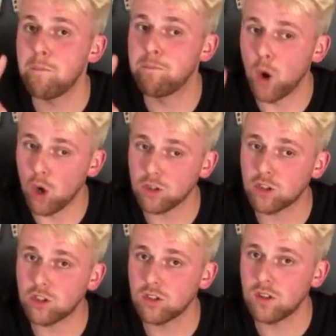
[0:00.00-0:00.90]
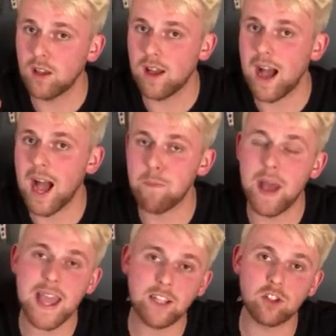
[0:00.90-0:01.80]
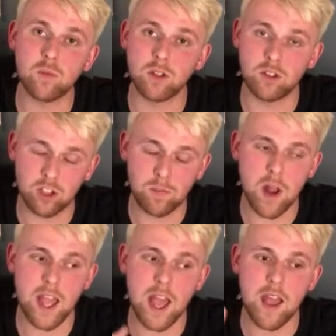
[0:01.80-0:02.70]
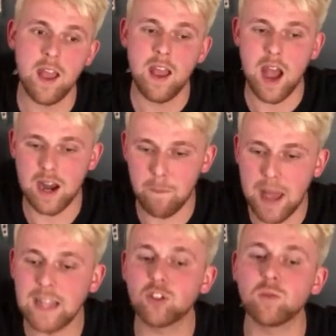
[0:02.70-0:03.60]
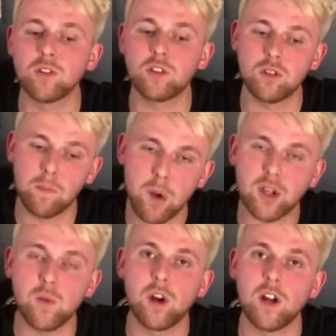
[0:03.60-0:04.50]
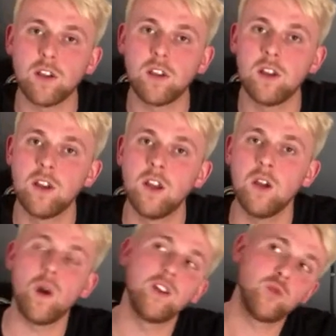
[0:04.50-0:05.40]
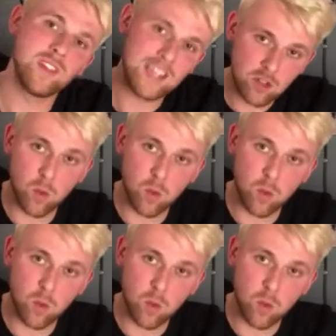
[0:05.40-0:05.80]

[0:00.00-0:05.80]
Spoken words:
But I paid someone to spray it and I paid someone to do the bodywork. Whereas with this